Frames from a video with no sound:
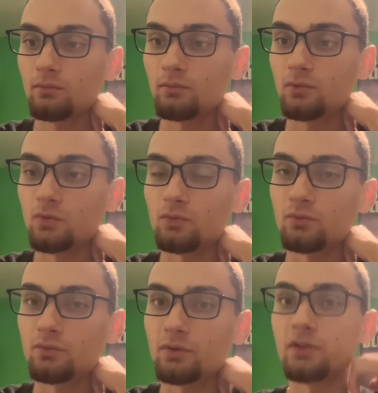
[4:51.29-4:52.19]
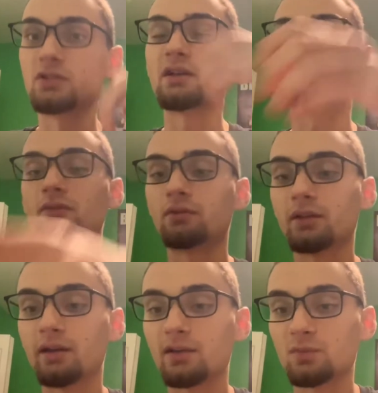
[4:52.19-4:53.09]
you really just have to
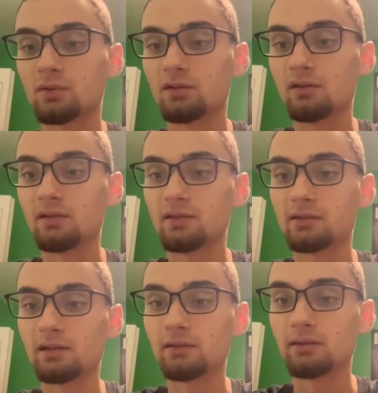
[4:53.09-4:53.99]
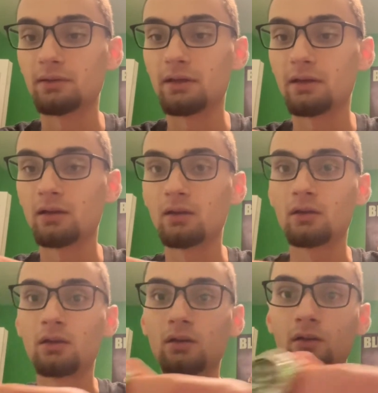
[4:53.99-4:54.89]
realize what it is at the end of the day.
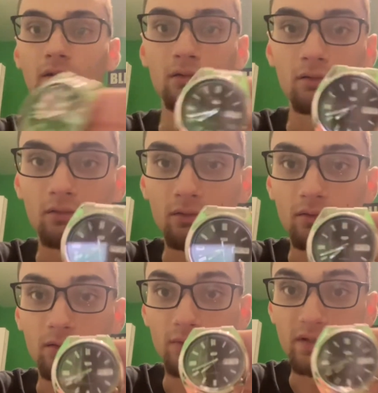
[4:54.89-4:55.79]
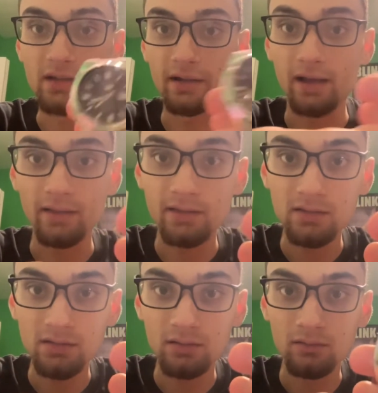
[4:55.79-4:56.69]
The reason I got
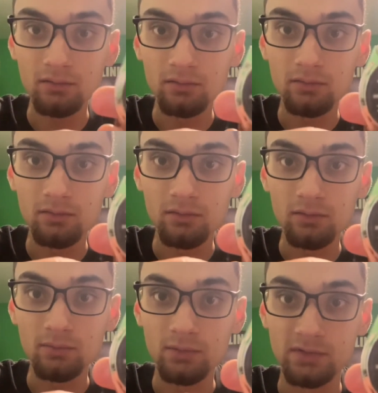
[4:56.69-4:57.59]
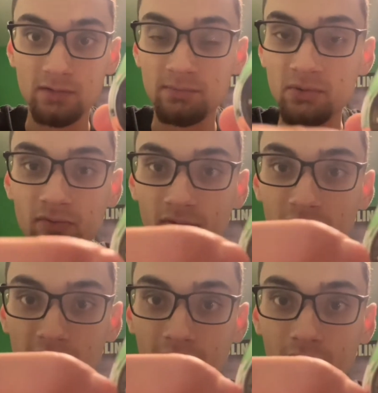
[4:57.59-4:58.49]
this was this beautiful
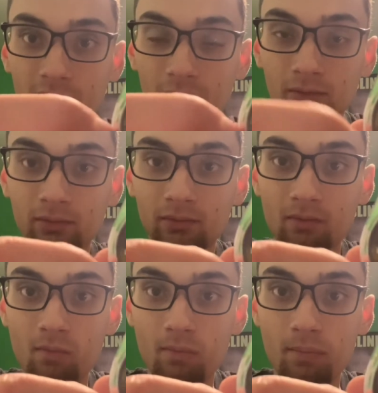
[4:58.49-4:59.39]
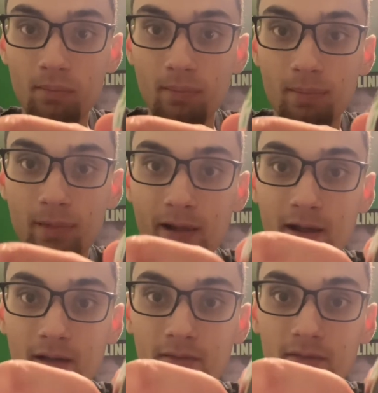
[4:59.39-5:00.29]
dial, though.
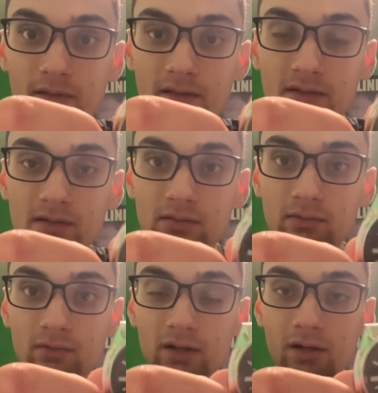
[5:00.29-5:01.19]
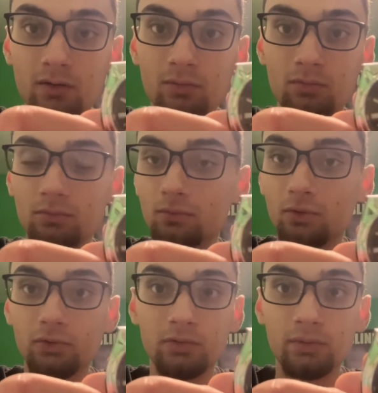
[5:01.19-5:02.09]
And this video
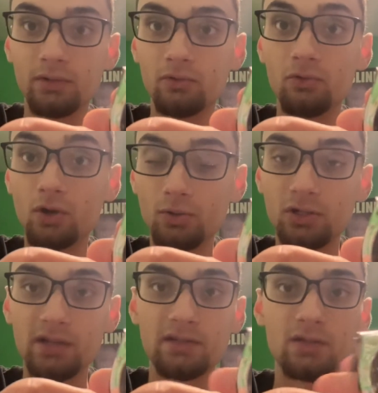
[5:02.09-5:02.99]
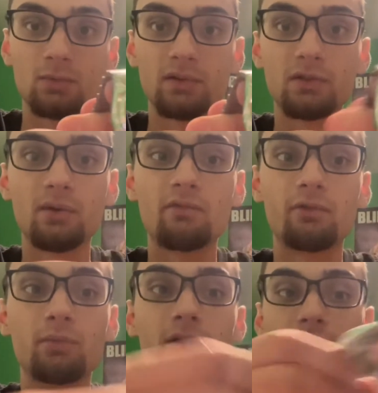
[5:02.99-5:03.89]
will do it no justice whatsoever,
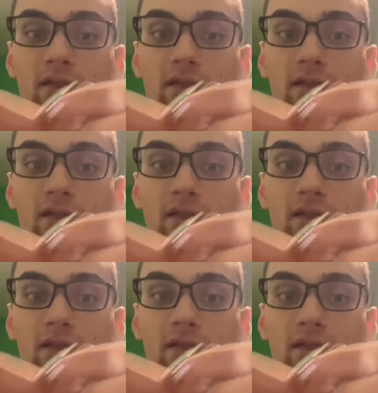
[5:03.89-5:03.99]
but it's